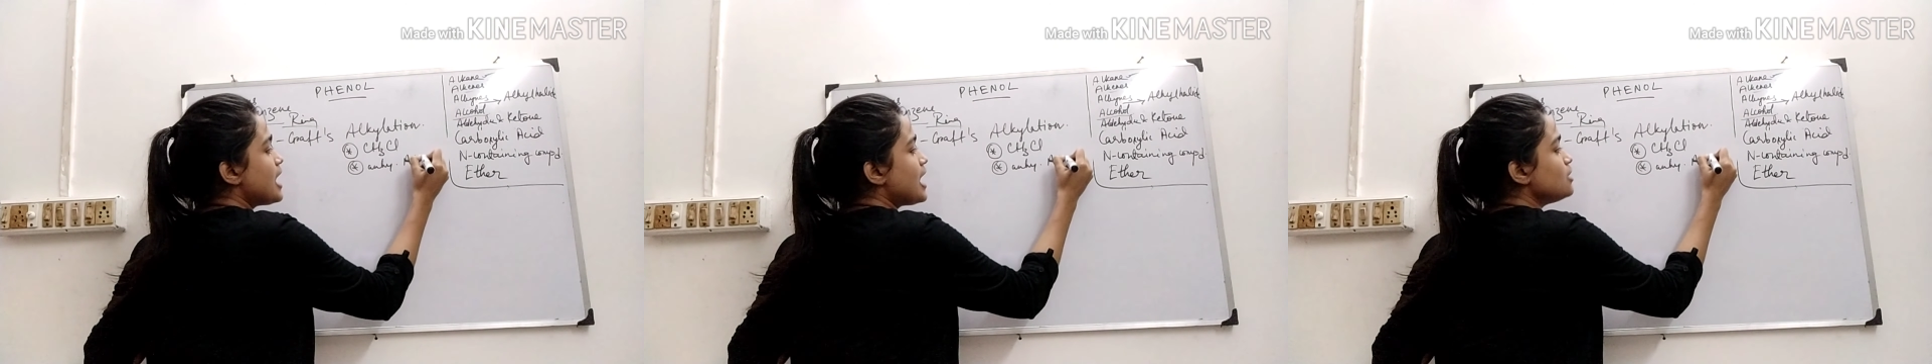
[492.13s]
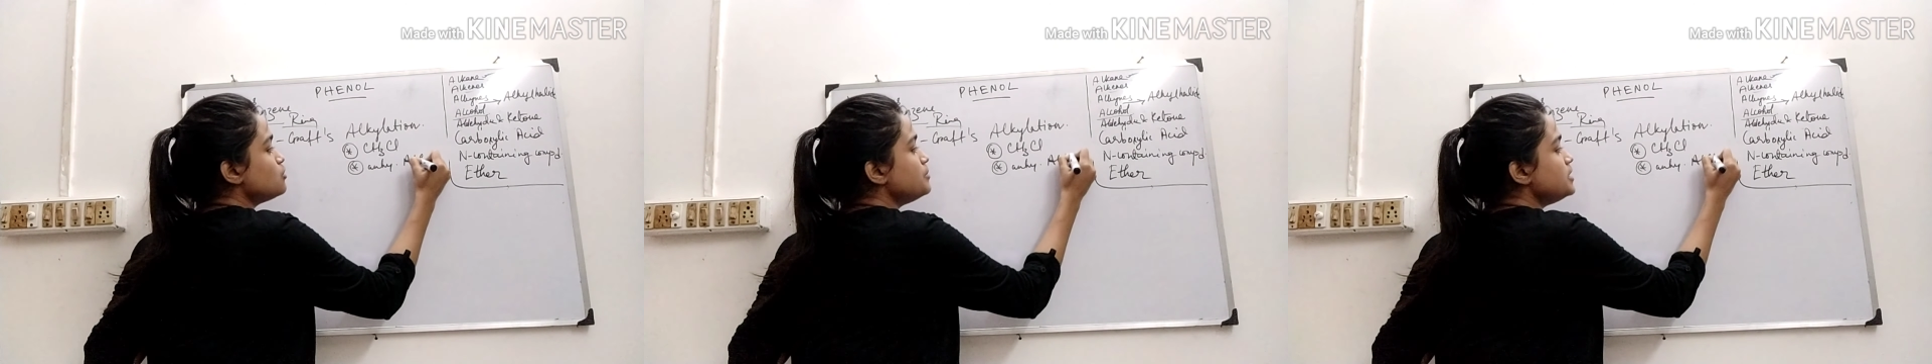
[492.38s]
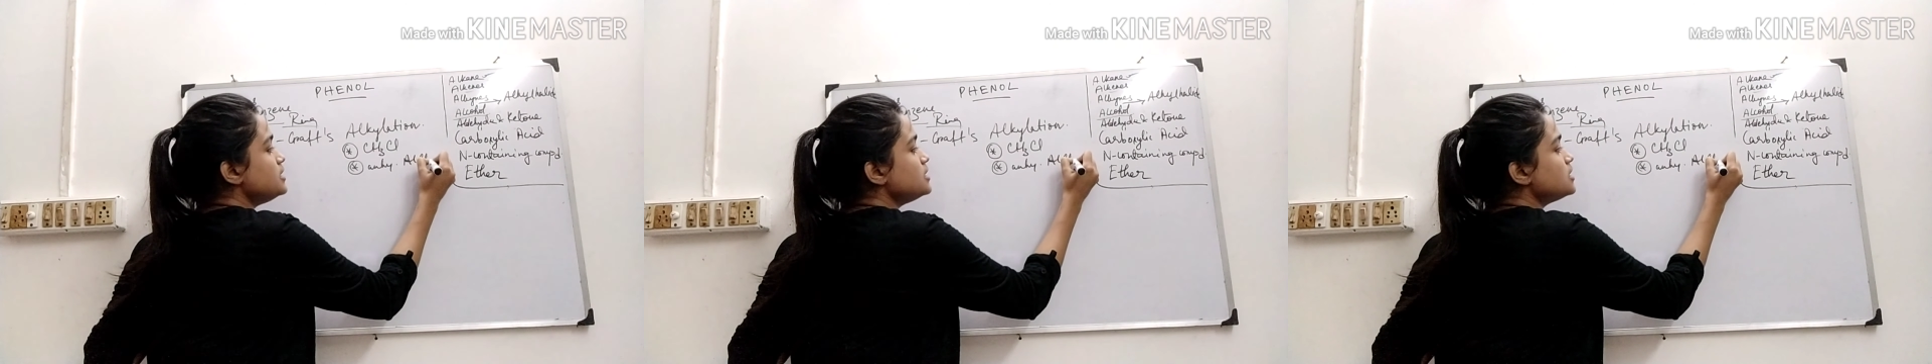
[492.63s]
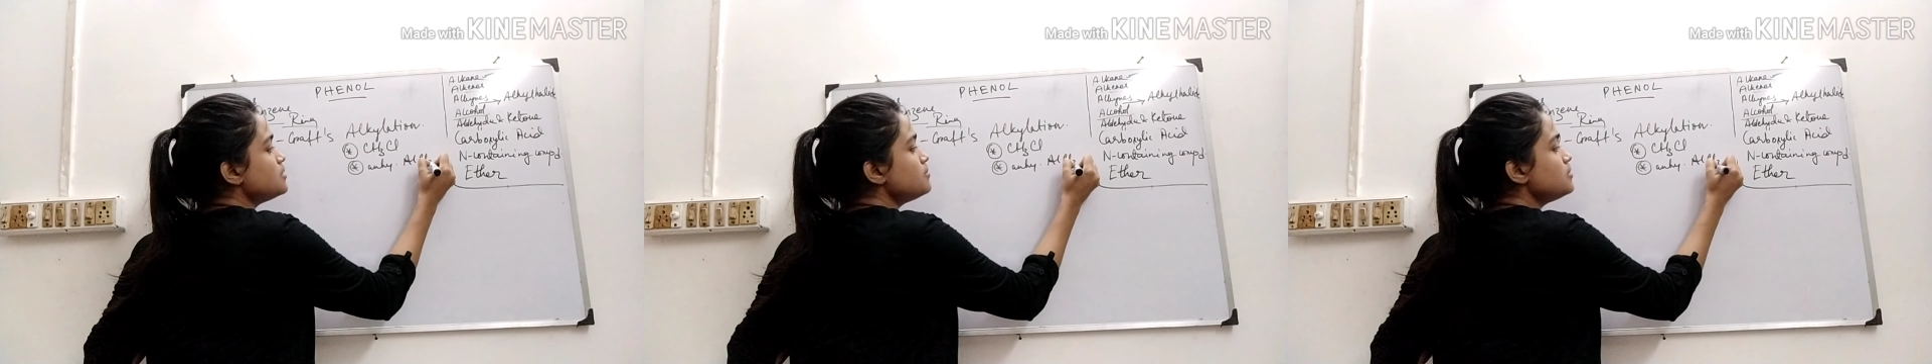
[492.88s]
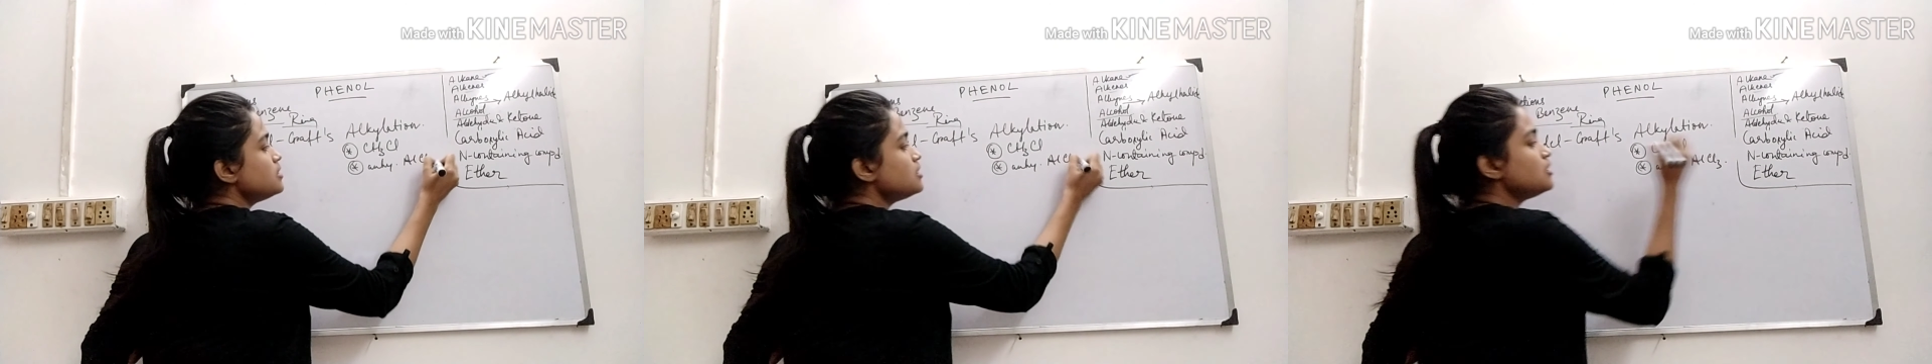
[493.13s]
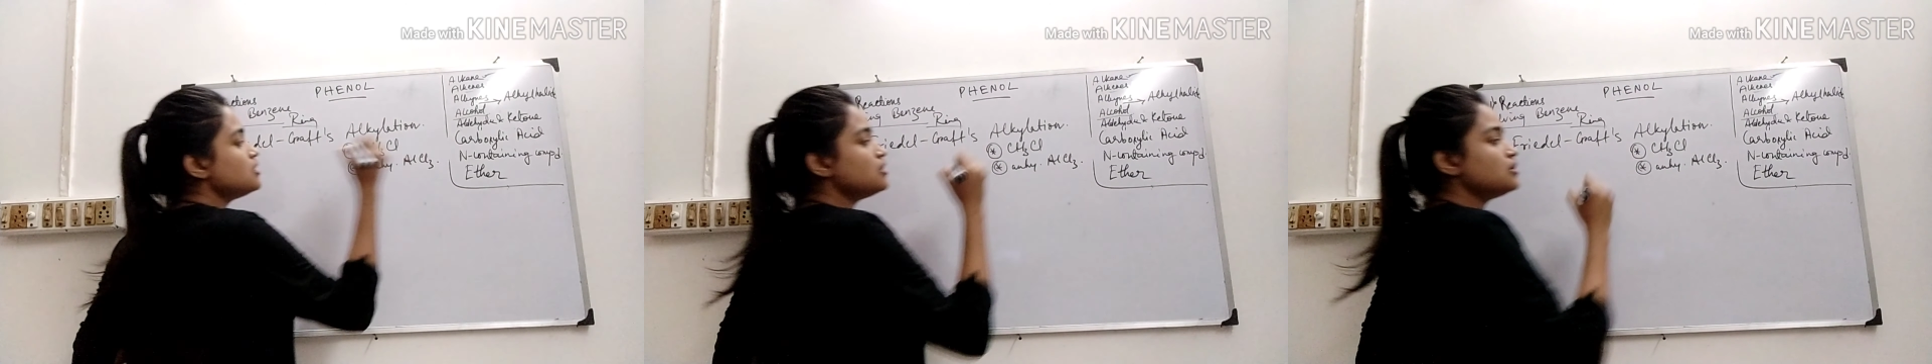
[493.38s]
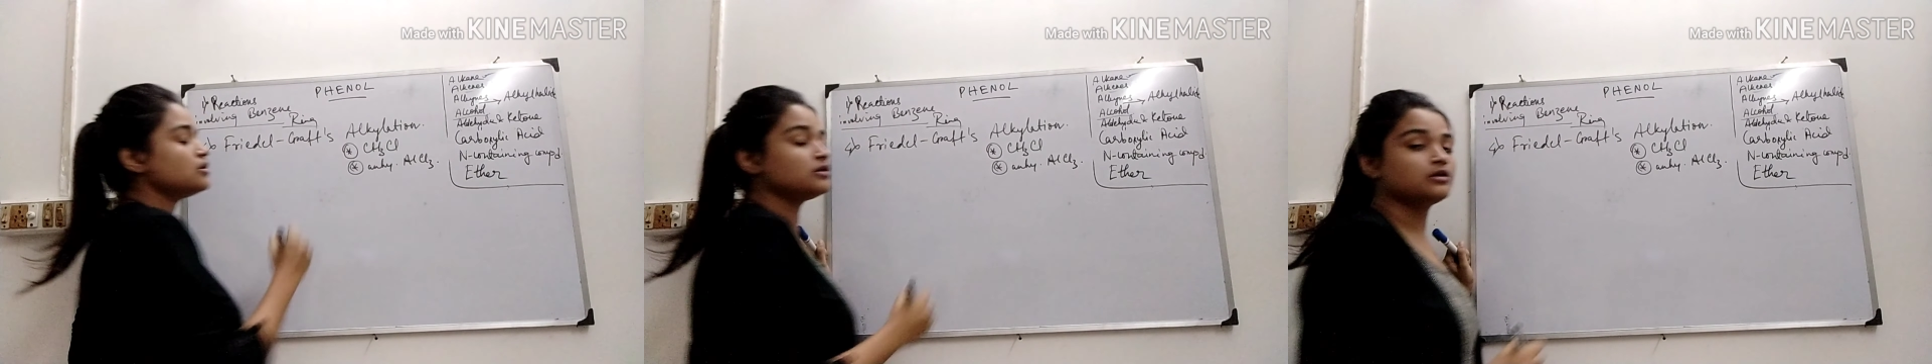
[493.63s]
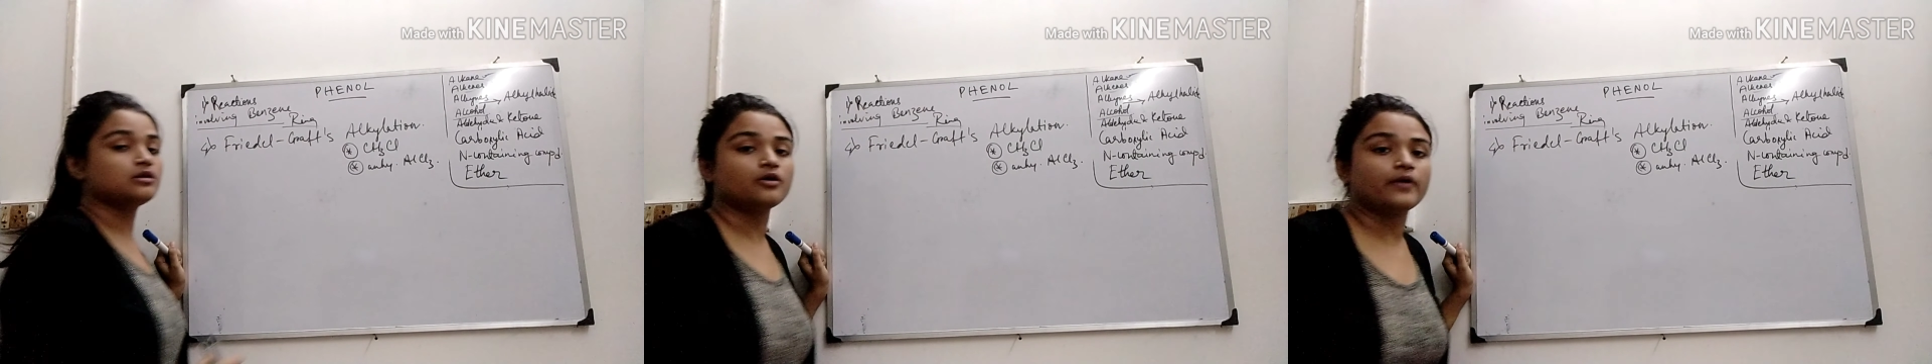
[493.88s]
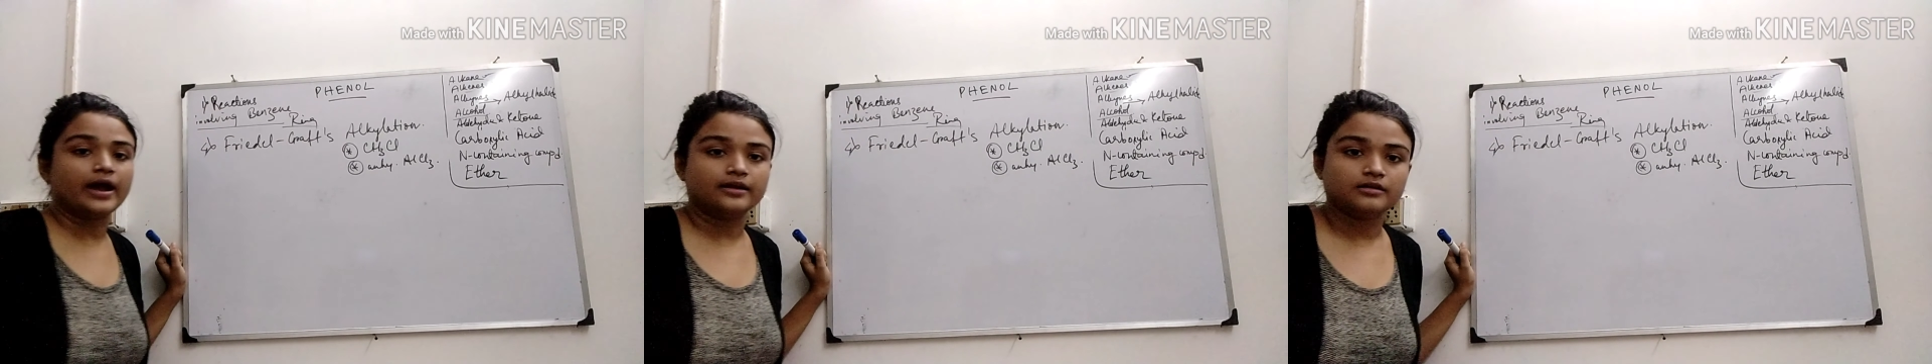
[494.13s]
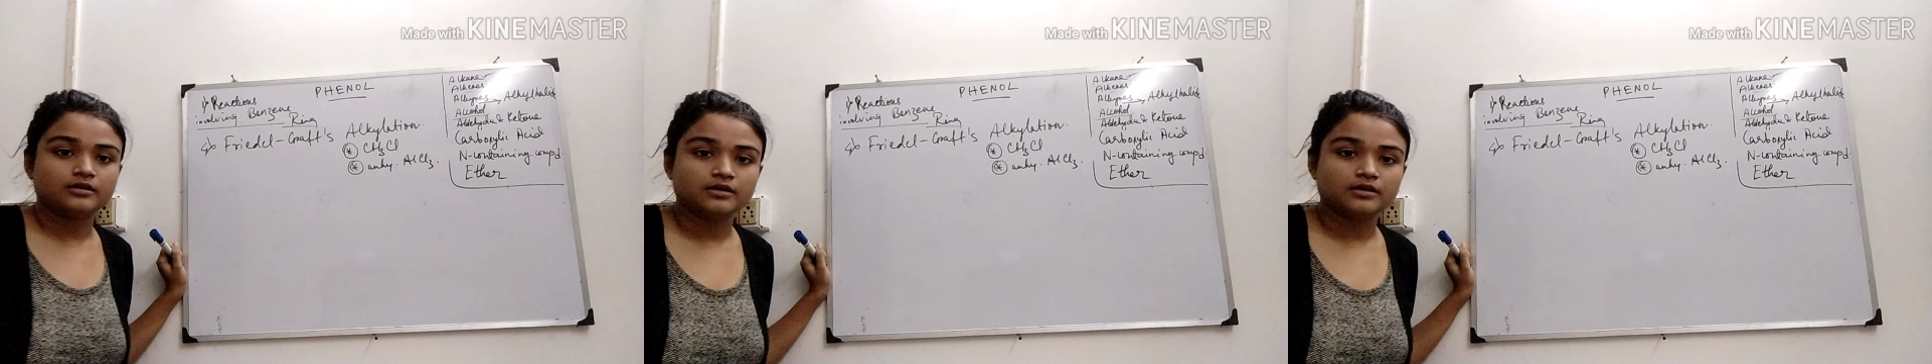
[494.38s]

aluminium chloride.